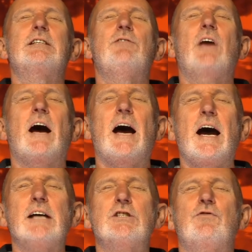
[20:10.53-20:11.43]
if you
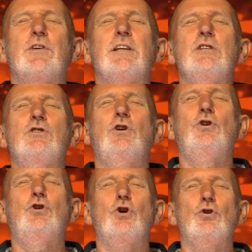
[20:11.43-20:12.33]
ask for these
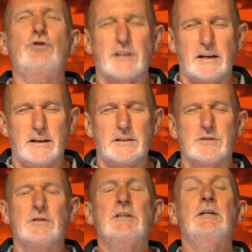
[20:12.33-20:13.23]
good
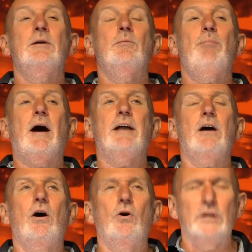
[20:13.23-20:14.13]
things by the
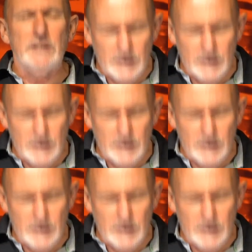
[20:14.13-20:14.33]
Holy